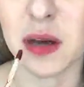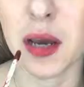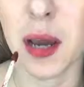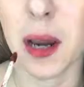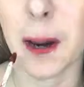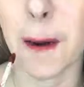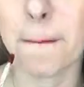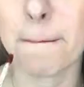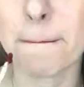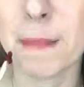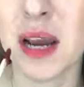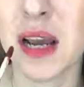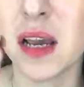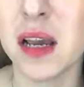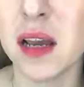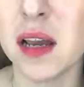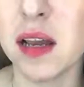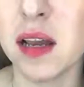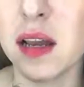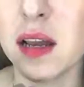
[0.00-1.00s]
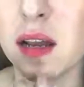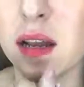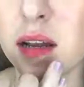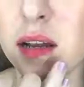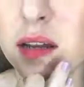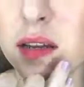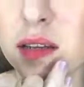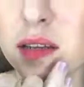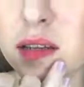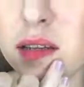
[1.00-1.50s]
Okay.
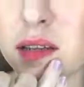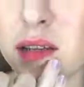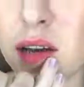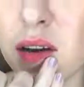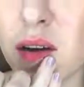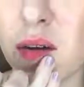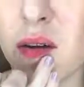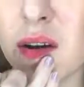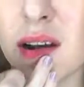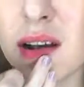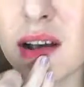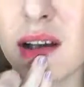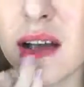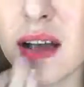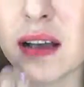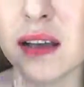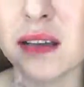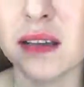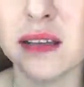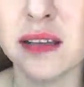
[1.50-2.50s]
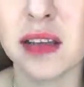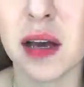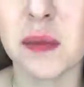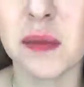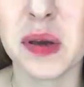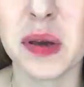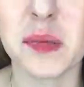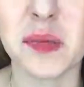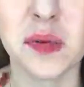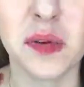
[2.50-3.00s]
So. Some
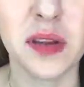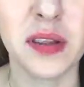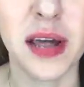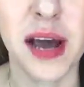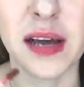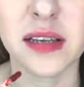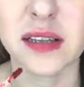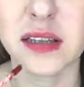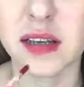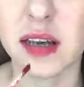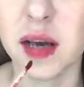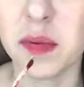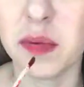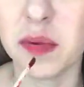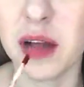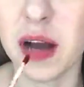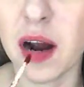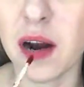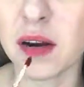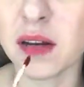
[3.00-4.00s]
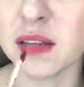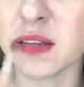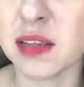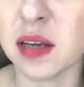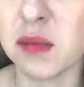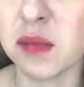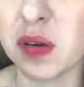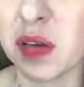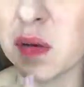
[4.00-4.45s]
people last a couple hours, some